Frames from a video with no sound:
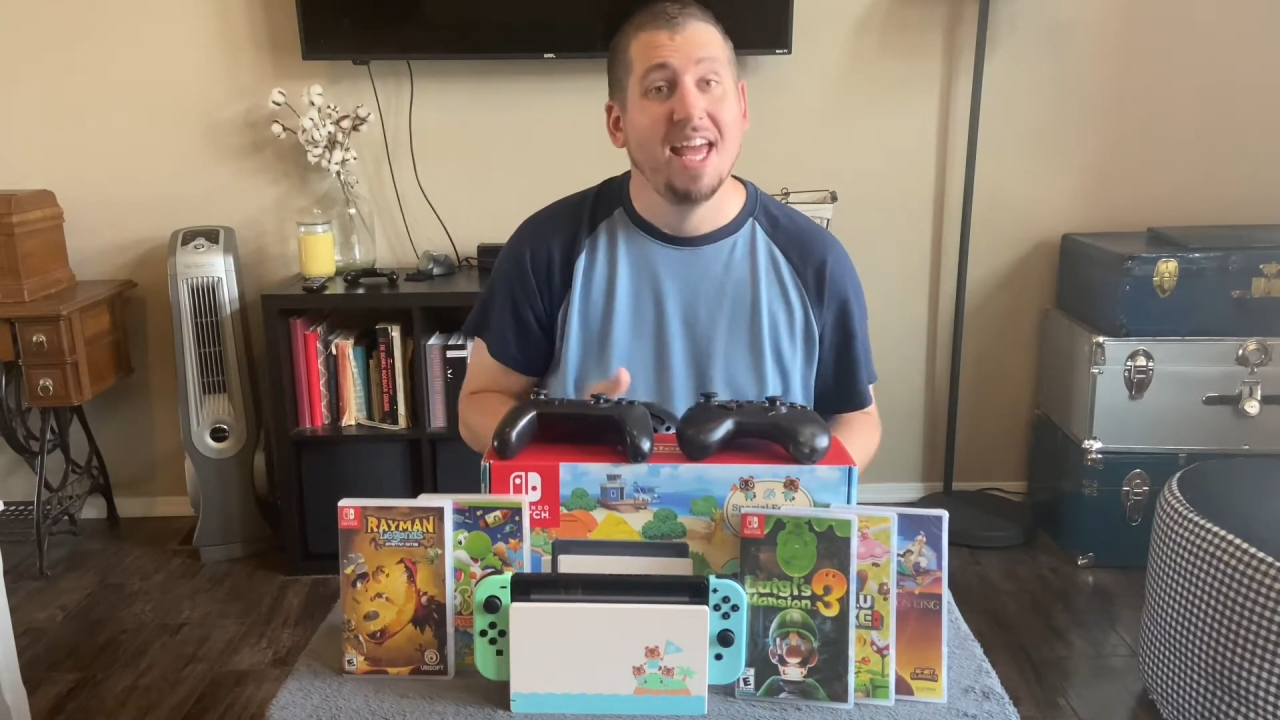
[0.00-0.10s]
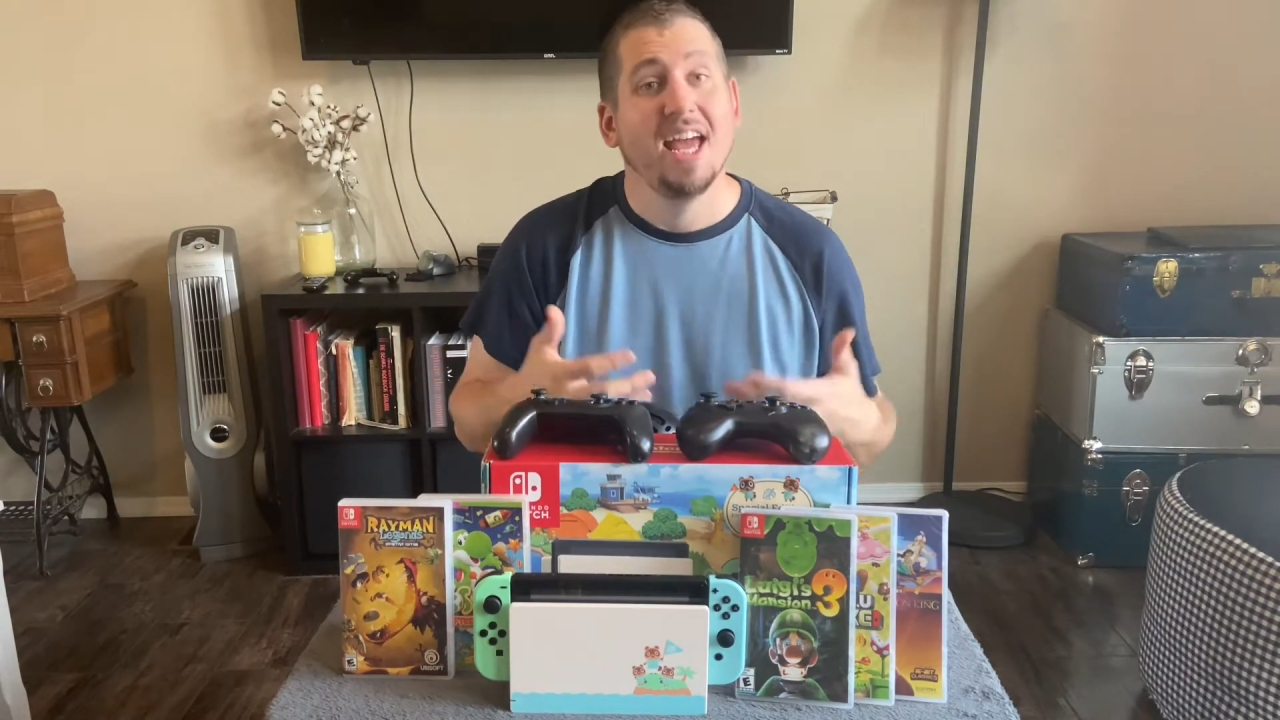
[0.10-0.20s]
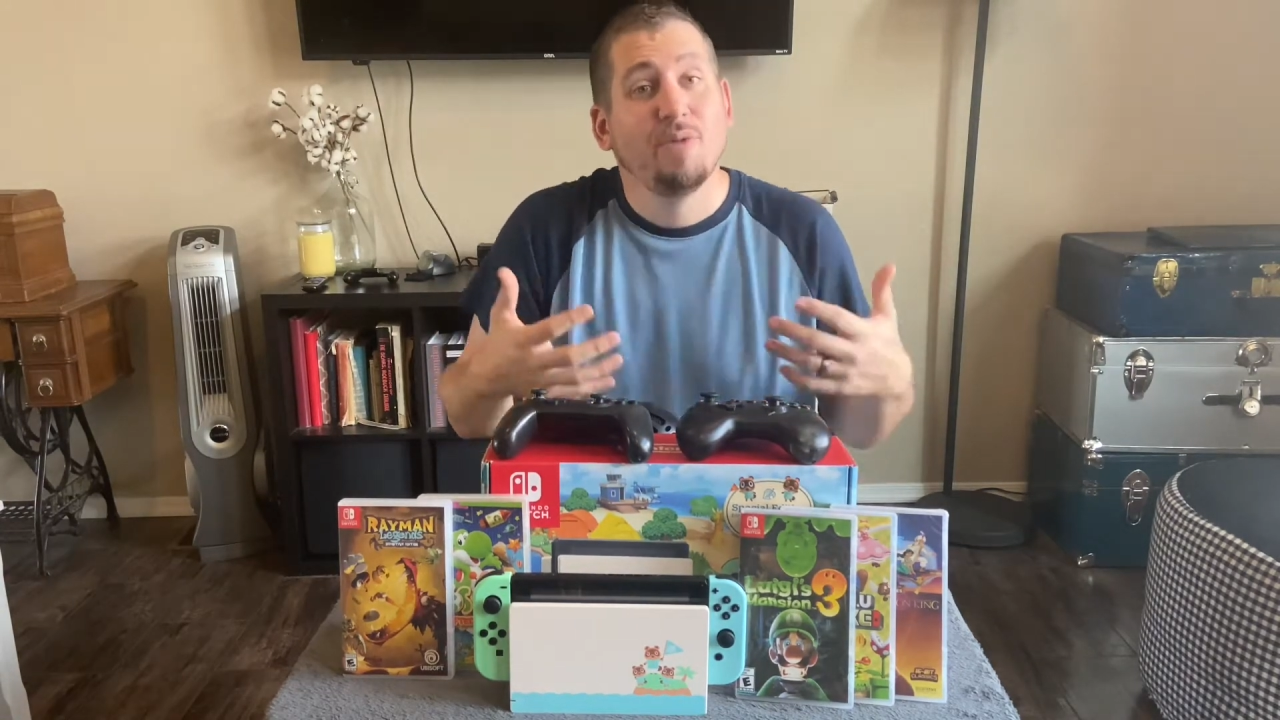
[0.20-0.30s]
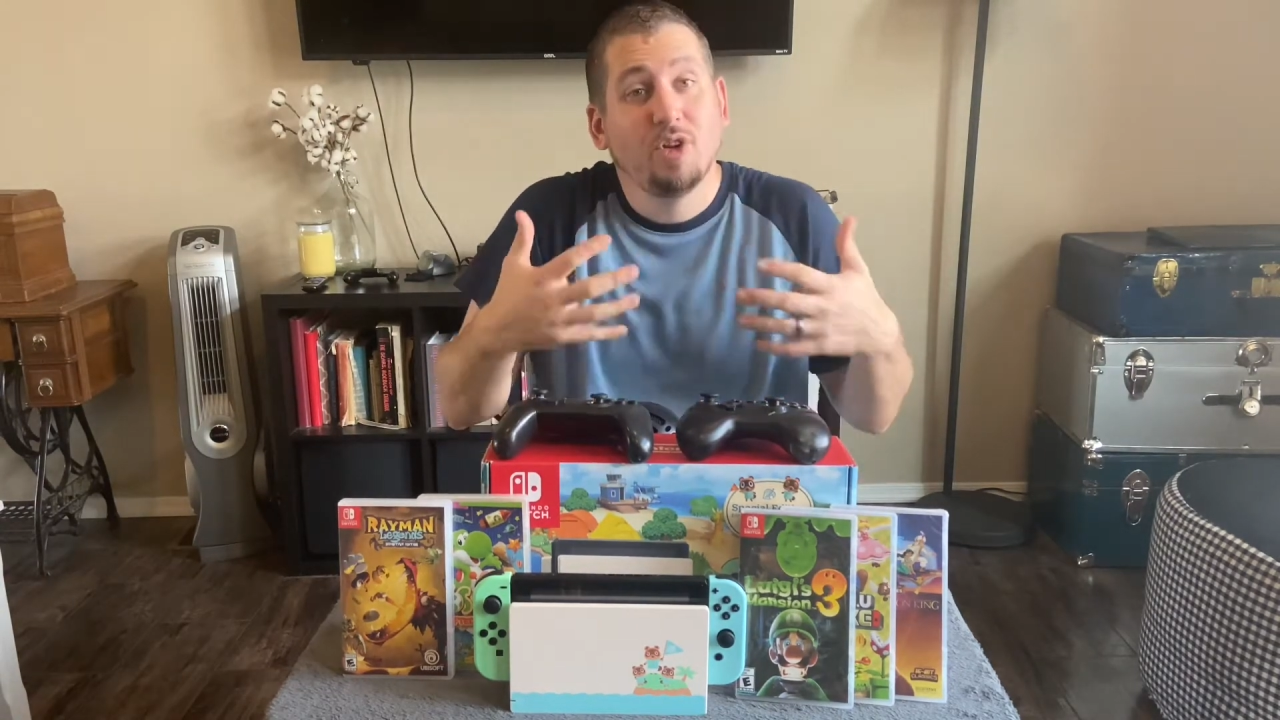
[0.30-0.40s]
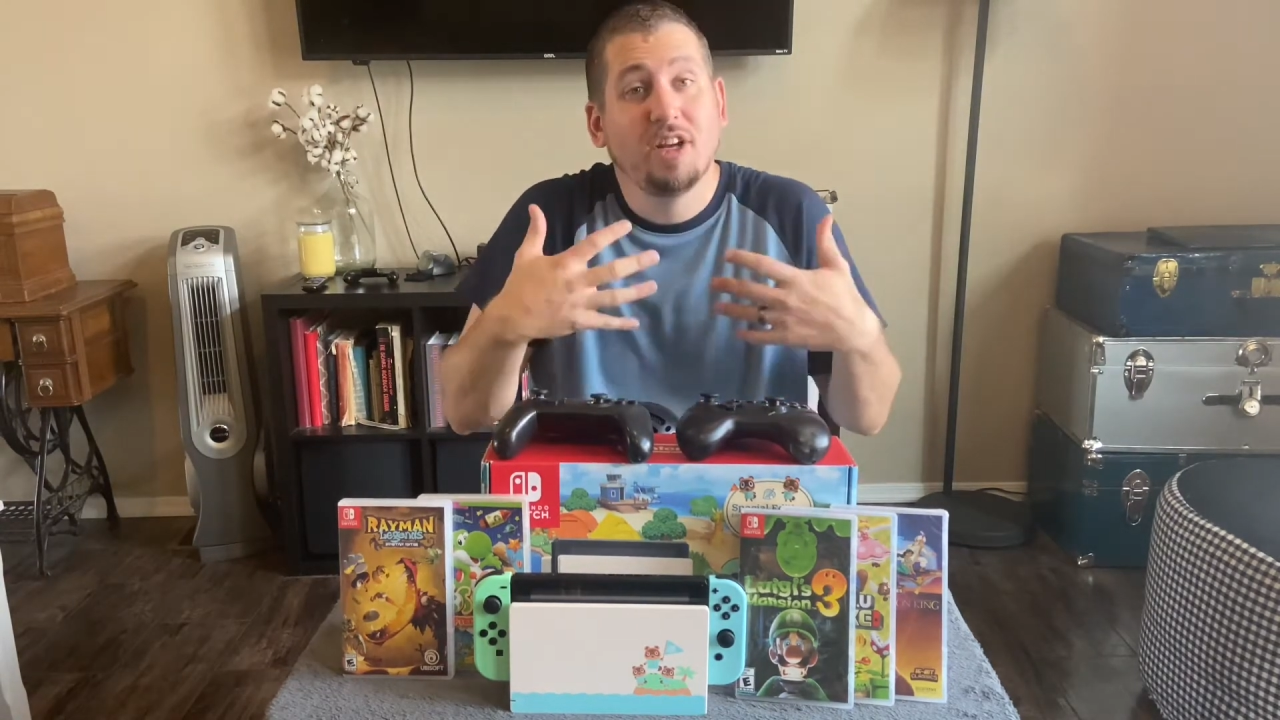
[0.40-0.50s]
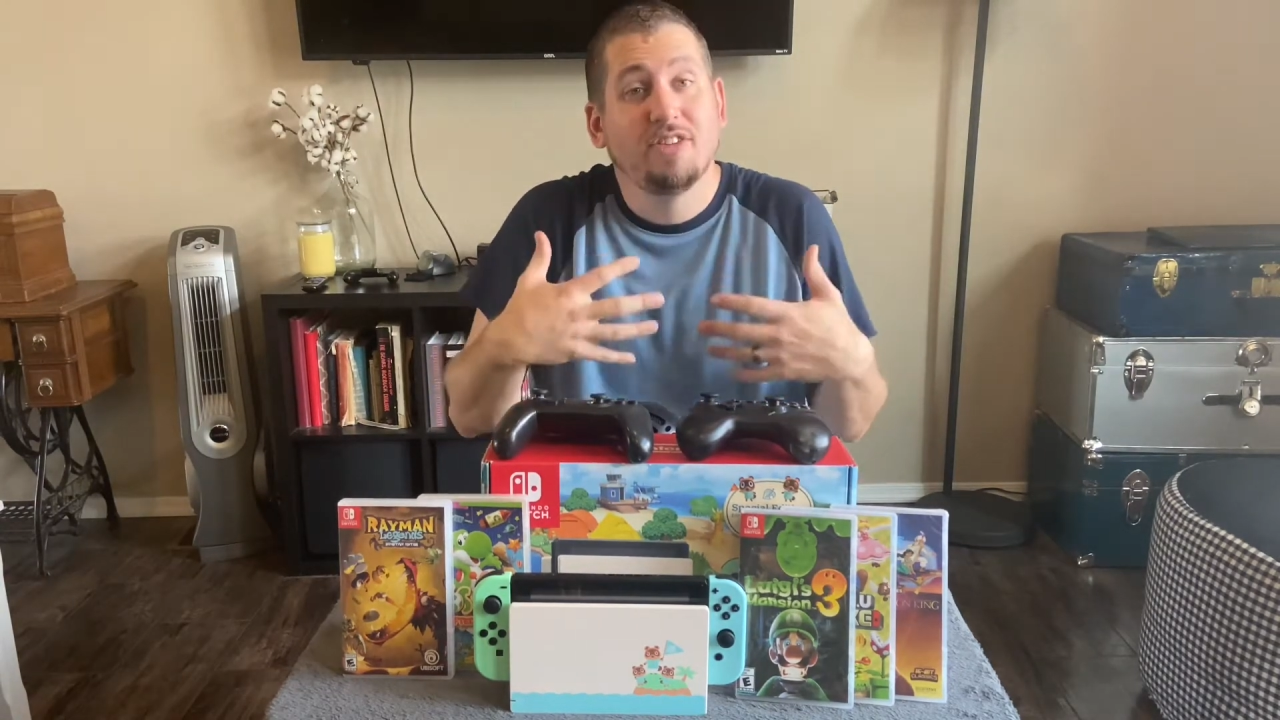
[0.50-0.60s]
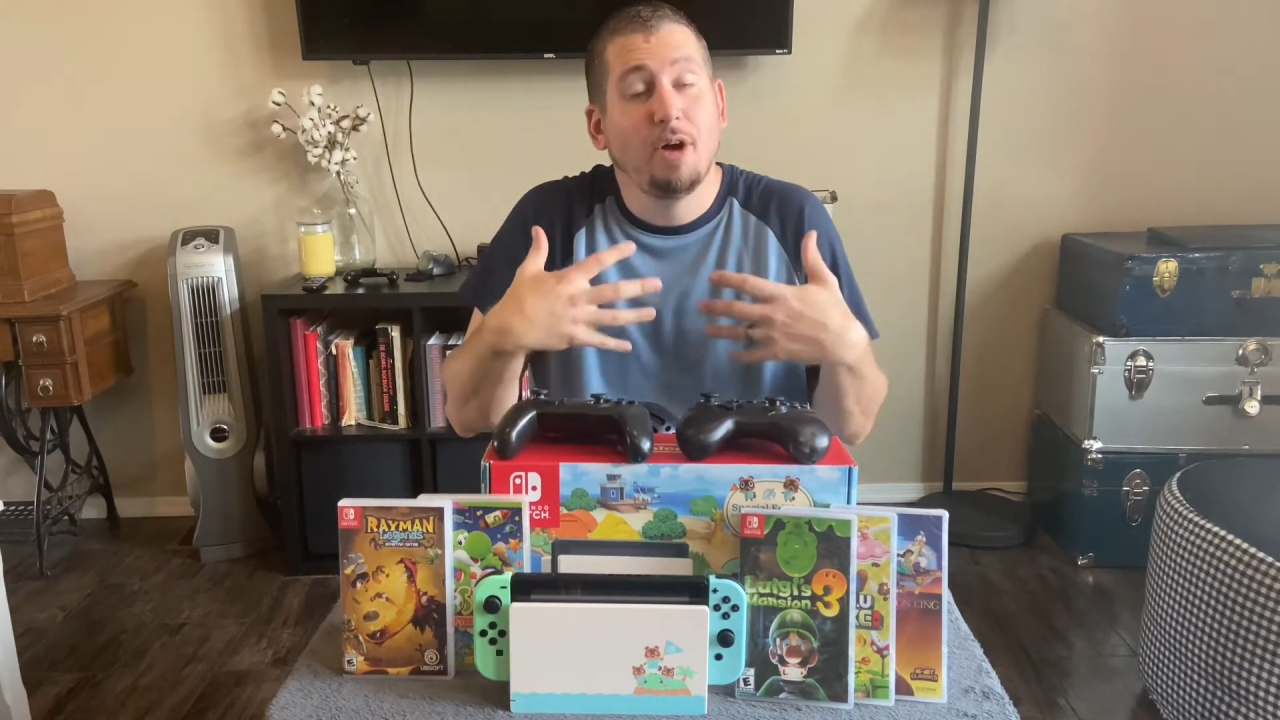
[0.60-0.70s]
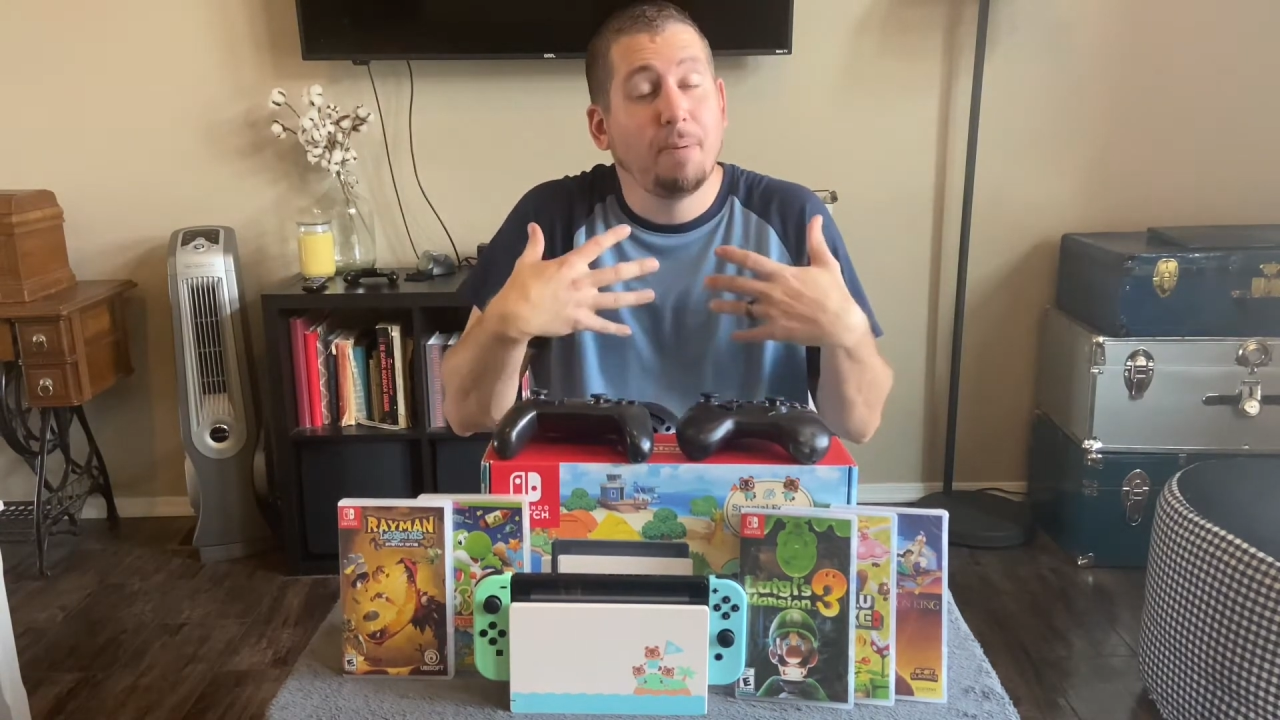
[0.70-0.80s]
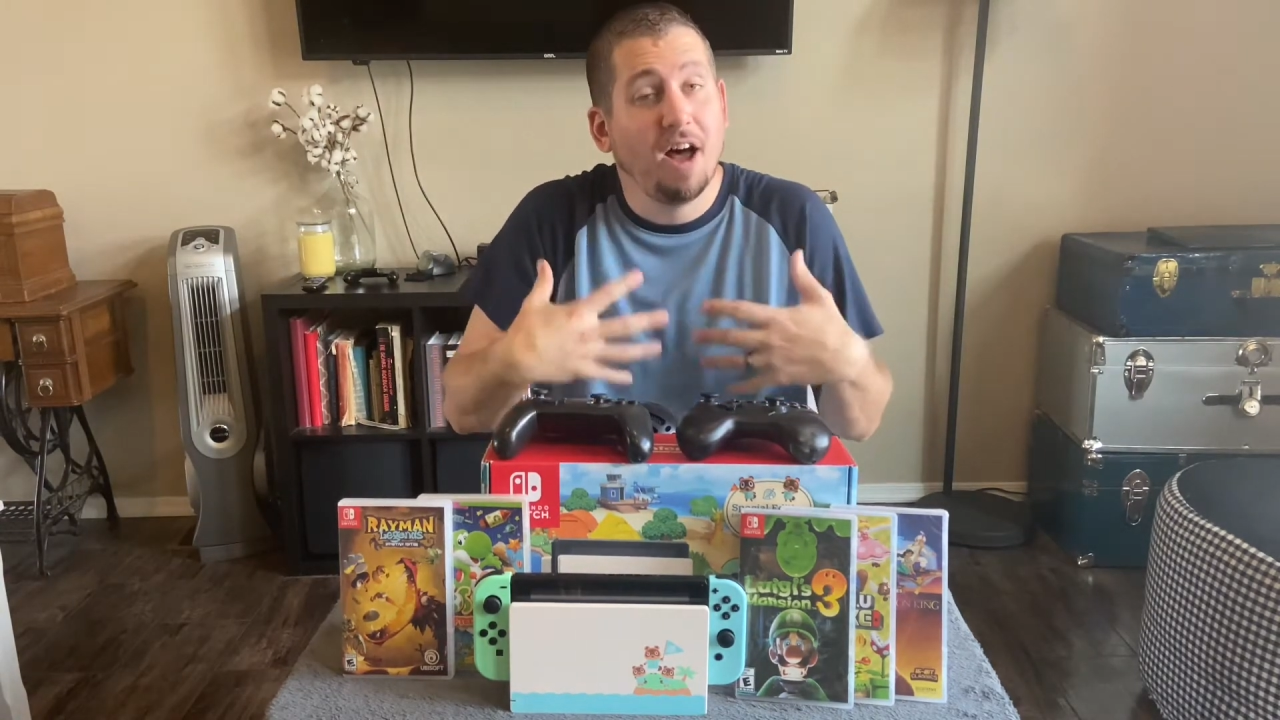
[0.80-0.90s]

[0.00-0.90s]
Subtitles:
It really does help